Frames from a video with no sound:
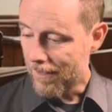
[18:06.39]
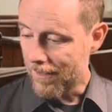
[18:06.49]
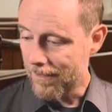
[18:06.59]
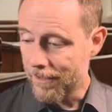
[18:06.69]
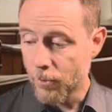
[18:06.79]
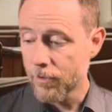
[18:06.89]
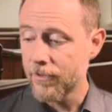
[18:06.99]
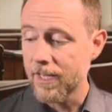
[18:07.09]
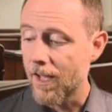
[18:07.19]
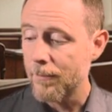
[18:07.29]
Uh, in order
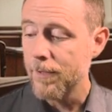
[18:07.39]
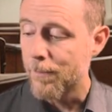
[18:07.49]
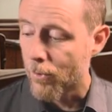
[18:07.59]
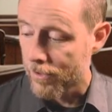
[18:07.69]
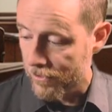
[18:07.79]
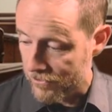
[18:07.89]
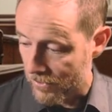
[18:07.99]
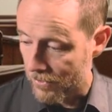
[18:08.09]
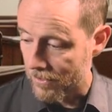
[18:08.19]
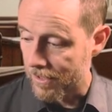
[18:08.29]
that God be born in the
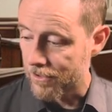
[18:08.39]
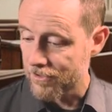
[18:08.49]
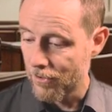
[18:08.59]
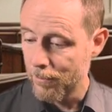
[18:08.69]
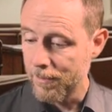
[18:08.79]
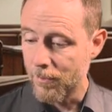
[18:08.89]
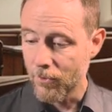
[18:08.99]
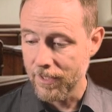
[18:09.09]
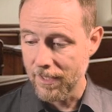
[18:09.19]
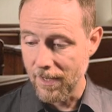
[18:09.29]
soul, and the soul be
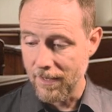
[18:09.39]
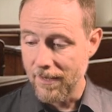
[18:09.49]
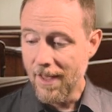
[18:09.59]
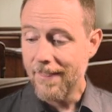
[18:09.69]
born in God.